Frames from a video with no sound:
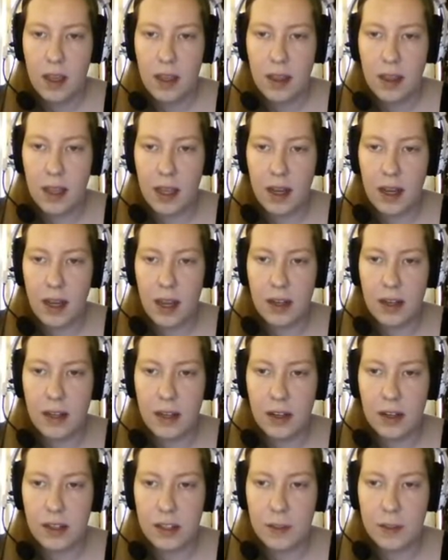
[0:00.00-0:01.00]
Then
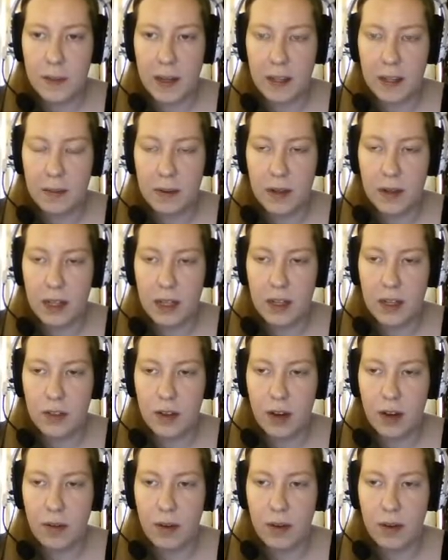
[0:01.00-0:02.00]
enter inspect mode again.
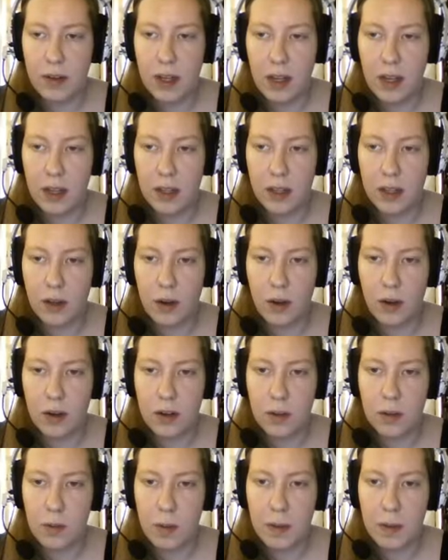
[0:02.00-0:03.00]
Try rotating the
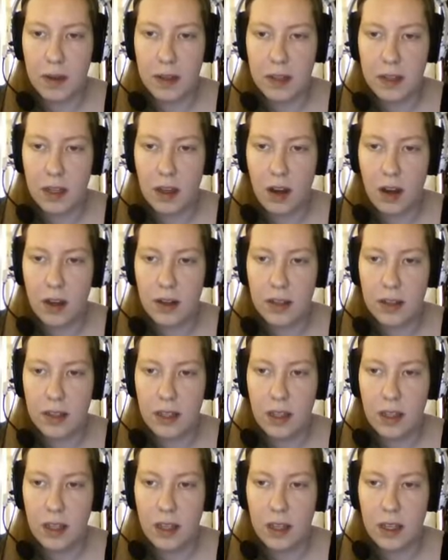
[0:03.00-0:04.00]
corridors by pressing R to
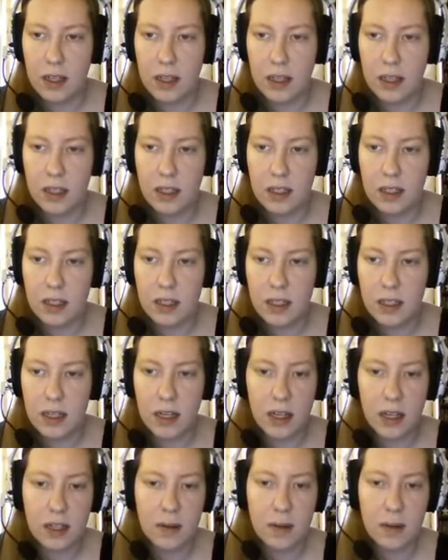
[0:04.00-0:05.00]
see how they connect and
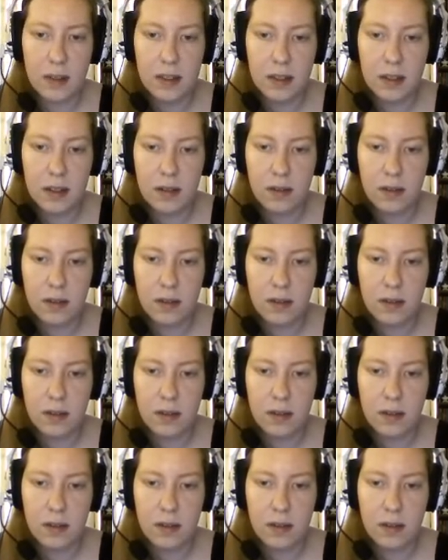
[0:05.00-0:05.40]
disconnect based on